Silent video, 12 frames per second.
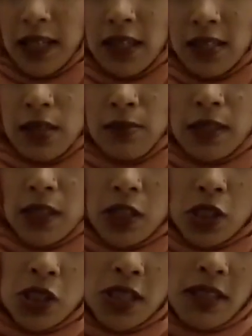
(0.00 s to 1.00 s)
needs to be
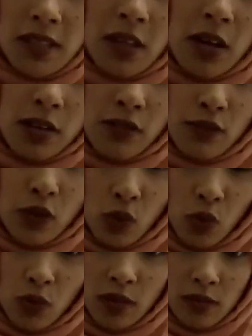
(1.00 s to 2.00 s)
touching the side of
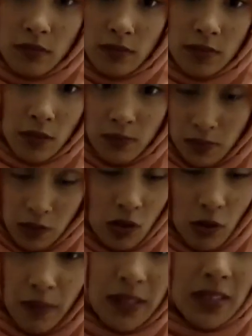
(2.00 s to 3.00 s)
your, so you know,
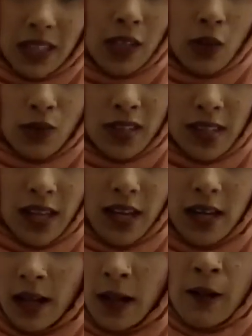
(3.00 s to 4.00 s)
basically your
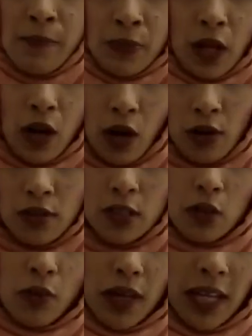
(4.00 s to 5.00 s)
skin. Close, you want to